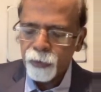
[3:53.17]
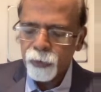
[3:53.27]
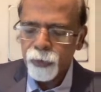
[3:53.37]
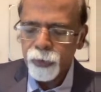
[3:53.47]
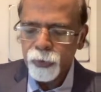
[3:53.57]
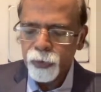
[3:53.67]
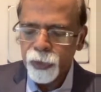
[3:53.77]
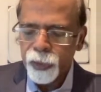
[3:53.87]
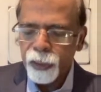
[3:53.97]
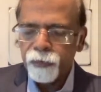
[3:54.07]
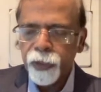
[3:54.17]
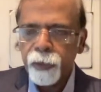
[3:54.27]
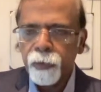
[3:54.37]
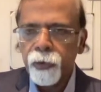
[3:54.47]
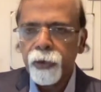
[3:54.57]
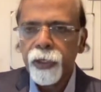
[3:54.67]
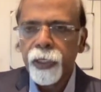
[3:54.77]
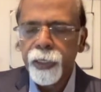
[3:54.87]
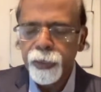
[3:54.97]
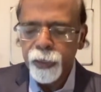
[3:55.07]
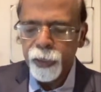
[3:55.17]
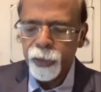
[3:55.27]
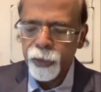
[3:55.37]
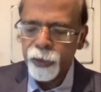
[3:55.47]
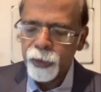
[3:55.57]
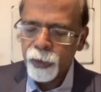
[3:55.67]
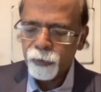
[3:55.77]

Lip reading: Also, the different motor areas are in the